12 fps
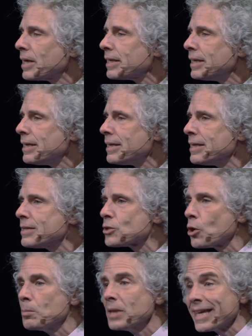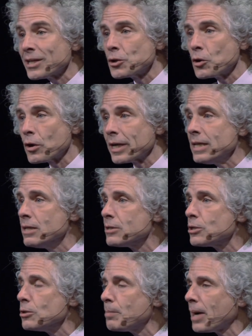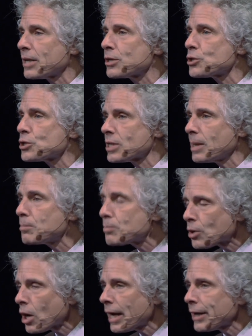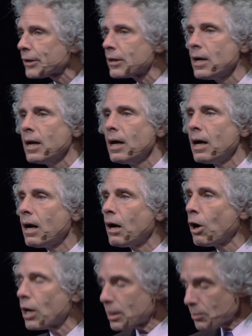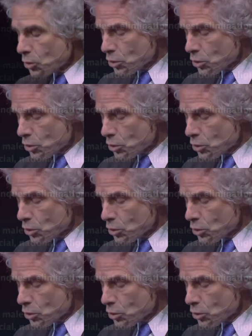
but it is obligatory to punish some prior harm